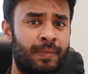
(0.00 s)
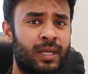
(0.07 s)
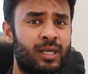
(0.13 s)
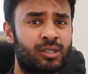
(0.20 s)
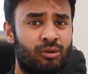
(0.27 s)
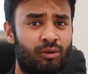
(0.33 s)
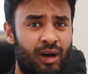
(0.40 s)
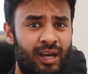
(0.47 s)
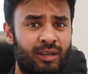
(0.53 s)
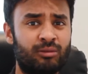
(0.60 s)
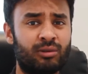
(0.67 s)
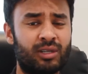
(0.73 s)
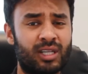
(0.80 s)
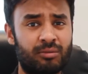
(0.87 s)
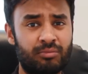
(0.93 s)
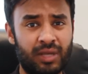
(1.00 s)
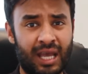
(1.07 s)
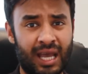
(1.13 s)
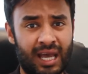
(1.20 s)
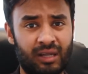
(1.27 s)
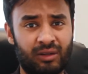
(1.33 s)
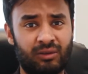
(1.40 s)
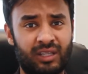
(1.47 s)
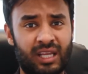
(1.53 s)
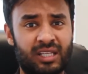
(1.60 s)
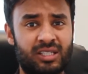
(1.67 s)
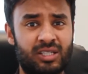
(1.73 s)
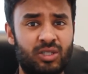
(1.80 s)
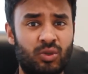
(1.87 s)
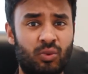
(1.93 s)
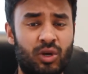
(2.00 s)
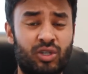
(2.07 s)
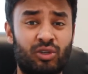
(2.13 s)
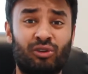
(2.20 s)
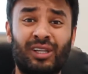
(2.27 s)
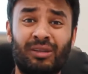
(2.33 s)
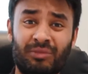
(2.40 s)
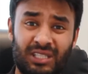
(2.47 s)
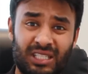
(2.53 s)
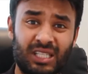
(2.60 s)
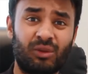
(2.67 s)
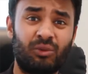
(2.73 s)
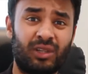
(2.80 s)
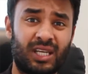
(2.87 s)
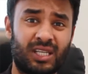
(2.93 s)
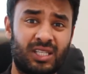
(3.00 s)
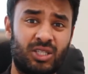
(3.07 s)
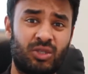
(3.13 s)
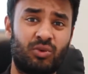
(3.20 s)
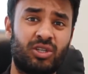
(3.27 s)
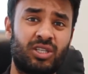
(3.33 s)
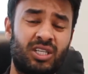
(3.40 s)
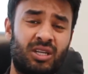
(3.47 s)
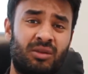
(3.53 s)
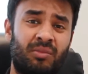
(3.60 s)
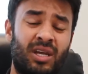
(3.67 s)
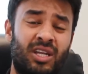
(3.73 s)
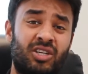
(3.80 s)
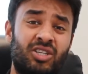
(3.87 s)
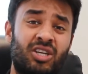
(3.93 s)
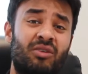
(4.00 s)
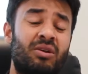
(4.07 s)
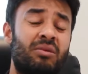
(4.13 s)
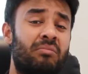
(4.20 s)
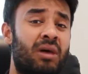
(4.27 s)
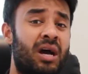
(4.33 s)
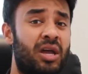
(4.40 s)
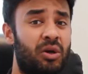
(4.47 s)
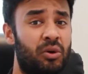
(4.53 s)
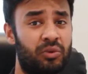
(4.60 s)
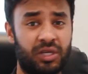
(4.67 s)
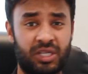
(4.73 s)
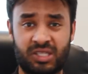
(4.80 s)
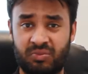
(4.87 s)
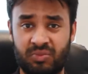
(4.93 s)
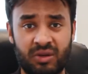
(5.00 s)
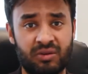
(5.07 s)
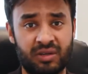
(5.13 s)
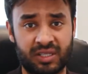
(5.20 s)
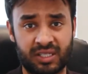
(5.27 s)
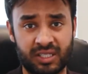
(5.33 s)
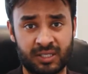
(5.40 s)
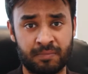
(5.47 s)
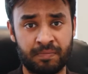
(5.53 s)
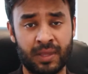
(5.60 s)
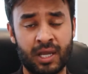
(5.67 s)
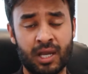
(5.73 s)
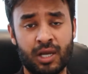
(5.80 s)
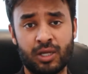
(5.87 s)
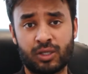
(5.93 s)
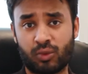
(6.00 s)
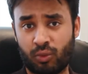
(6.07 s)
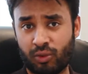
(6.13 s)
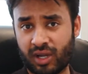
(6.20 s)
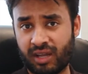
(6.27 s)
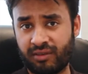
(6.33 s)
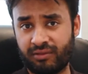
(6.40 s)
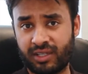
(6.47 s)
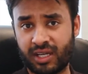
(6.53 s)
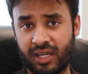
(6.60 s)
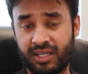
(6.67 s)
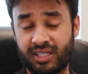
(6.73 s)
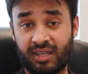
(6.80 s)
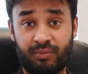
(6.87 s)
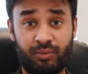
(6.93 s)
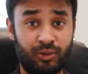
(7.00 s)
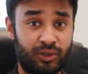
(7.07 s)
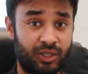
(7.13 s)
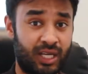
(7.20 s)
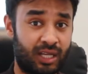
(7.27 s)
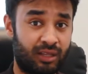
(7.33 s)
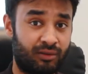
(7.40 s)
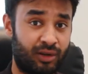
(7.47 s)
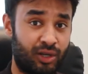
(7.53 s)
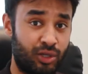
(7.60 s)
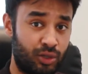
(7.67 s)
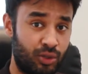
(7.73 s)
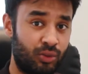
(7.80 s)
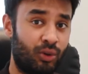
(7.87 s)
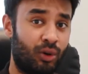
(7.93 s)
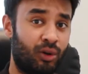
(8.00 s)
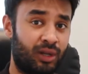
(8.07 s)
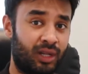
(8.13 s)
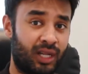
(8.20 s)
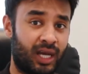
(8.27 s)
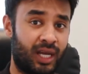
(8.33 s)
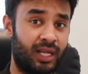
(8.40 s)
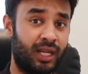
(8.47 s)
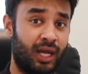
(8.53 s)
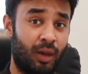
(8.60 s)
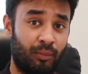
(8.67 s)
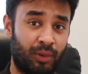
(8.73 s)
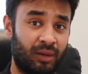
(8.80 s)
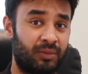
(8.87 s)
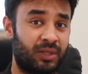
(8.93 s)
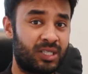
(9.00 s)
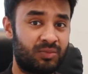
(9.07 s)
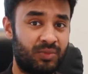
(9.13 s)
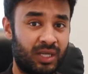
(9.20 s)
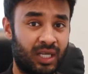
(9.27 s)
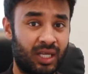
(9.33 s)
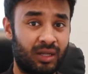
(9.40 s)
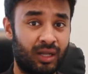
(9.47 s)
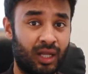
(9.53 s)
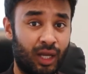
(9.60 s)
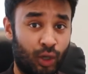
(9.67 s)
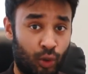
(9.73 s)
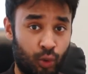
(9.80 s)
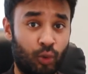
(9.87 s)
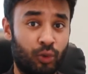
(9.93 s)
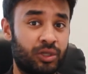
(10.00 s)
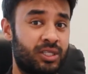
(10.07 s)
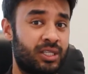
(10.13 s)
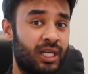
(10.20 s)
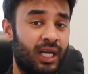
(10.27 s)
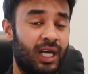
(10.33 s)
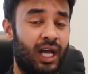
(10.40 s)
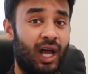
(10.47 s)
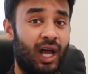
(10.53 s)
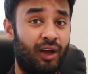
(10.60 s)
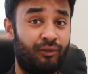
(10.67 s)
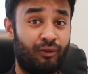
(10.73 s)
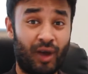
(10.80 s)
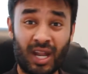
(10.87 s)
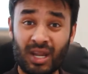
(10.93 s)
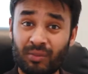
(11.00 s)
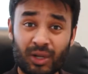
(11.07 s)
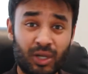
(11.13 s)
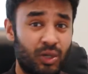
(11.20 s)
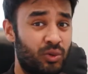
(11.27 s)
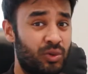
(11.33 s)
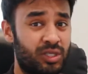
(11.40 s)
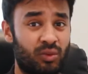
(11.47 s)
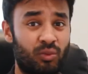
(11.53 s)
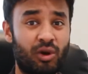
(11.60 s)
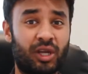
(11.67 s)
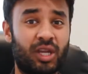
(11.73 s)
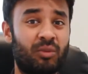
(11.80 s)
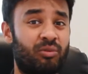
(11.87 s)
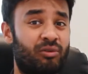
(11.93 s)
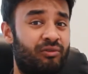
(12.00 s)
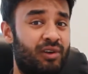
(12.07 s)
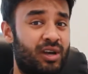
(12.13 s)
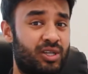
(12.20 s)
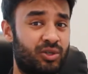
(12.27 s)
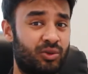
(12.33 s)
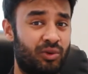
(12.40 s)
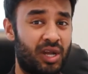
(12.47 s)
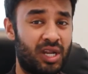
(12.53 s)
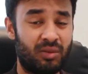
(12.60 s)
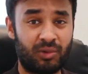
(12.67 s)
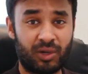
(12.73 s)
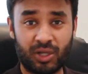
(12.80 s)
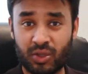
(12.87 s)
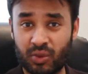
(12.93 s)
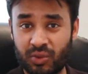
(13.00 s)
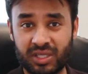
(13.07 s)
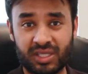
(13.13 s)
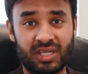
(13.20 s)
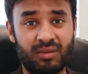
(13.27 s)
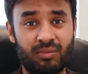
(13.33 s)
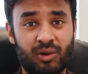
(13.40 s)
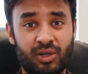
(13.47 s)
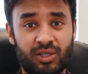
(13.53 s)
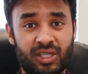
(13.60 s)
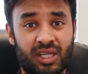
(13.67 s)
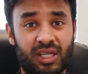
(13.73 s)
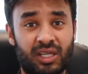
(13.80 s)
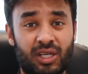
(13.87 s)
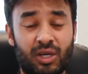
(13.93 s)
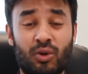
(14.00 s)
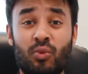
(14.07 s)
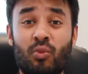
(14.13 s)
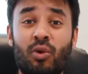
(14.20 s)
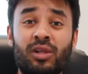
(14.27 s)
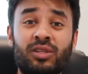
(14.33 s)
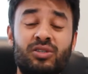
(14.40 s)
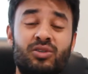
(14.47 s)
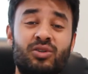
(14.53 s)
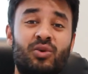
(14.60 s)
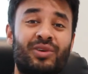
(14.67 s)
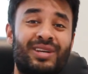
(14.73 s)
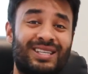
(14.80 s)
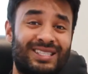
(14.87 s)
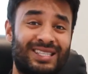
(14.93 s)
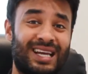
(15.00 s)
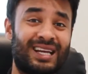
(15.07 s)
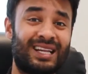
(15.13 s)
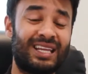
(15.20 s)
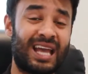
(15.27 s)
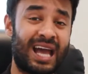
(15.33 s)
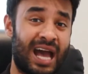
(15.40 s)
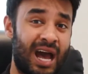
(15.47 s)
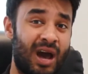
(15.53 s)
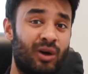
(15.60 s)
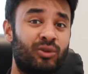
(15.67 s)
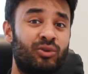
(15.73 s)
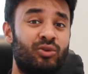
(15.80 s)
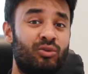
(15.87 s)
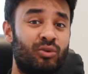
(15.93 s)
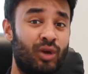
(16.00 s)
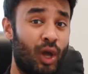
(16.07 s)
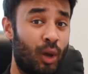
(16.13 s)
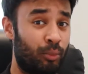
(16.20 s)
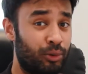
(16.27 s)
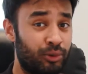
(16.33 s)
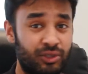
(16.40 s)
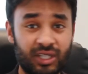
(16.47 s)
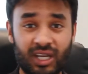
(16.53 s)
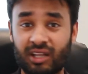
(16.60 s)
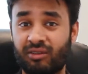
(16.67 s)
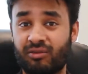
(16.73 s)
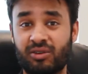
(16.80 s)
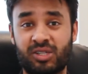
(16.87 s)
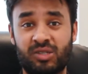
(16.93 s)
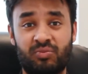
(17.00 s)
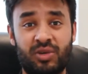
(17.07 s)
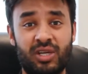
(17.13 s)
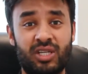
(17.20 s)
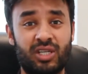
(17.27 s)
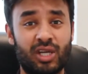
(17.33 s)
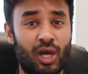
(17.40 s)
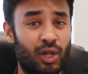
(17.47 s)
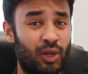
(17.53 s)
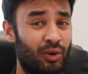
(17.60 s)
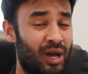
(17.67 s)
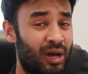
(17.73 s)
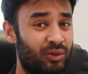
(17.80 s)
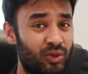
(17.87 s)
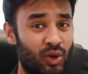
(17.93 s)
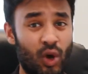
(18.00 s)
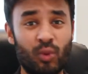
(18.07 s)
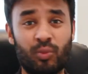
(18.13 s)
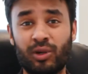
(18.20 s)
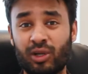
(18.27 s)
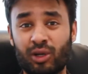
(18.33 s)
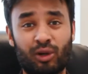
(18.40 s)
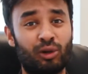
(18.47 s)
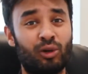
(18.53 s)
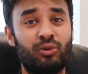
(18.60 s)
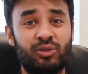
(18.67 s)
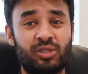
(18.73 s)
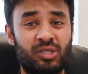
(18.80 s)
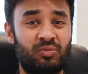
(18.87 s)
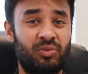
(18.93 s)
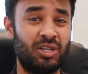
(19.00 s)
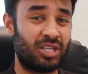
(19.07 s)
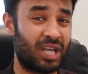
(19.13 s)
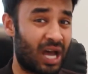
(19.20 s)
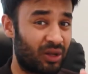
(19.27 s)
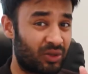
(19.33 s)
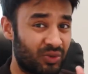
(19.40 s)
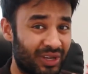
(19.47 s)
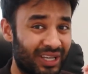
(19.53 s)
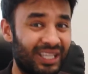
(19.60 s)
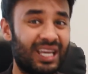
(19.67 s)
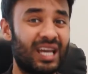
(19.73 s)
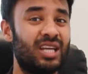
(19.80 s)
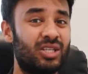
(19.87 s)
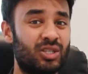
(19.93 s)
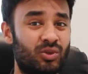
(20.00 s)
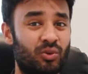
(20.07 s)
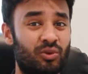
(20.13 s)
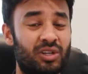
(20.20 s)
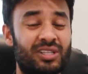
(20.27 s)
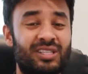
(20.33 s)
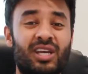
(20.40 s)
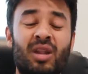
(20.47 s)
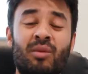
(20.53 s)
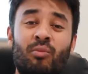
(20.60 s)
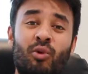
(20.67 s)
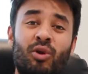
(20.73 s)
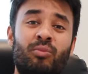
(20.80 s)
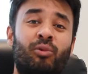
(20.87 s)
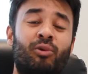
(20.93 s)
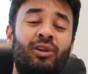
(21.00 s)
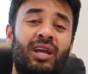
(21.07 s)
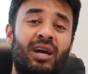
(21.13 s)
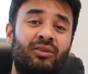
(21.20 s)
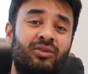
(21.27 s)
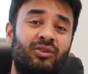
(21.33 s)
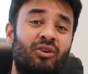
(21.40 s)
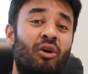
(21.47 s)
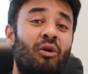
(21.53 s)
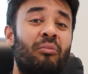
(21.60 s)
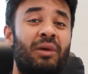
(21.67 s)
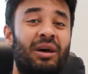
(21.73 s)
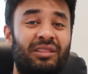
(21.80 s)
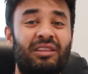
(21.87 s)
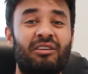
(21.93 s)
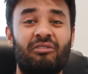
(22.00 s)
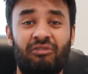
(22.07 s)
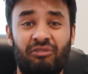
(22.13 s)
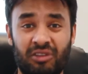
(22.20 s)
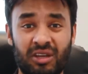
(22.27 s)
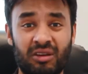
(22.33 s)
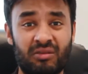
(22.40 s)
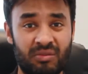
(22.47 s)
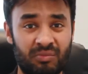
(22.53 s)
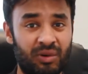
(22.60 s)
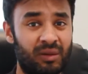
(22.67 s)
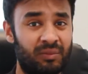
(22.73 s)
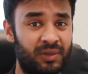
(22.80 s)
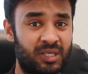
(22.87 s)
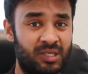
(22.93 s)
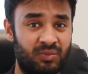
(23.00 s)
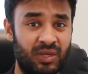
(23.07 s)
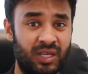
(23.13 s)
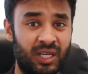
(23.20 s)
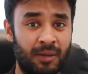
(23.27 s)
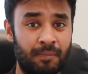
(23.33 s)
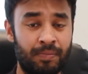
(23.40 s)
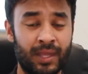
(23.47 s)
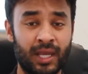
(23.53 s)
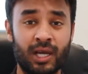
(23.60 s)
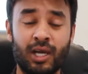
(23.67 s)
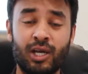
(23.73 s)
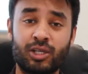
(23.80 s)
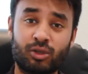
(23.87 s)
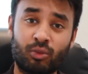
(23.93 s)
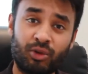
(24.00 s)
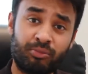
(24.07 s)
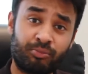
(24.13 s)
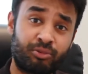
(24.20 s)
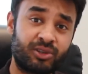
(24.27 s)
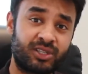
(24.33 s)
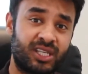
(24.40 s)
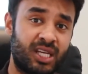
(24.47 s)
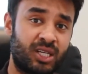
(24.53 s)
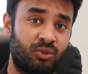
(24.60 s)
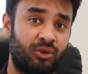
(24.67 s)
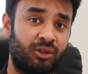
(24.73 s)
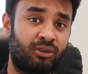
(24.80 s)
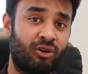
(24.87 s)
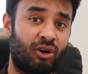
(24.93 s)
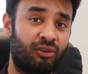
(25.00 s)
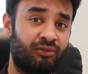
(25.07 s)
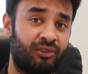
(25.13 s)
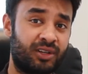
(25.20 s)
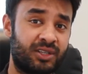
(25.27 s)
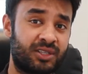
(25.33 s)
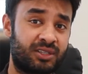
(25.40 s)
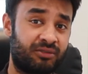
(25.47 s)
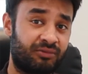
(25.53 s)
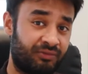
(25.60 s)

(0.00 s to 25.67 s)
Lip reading: So I thought, let me handle that situation, or let me deal with that situation in a manner sharing my own experiences. So what I've done is I put together a new online public speaking course for anybody who is a working professional, anybody who is an emerging leader who wants to know exactly how to put together a speech, know how to open and close a speech, how to engage an audience, and more importantly, how to combat their fear in public speaking. So with Present with Confidence,